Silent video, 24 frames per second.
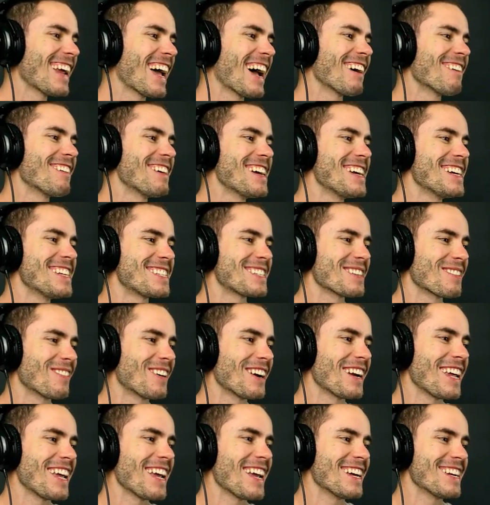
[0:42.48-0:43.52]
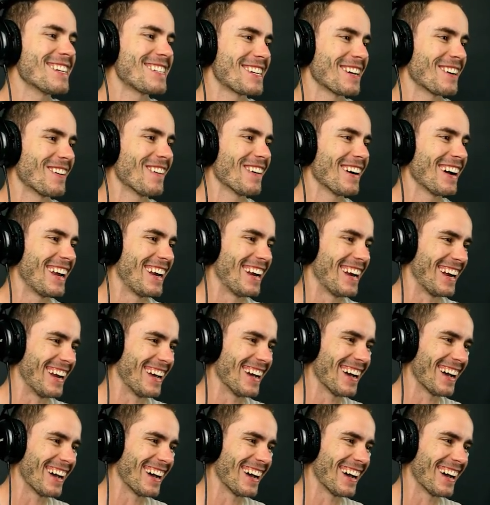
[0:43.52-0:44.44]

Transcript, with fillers: no, he's, what are you doing?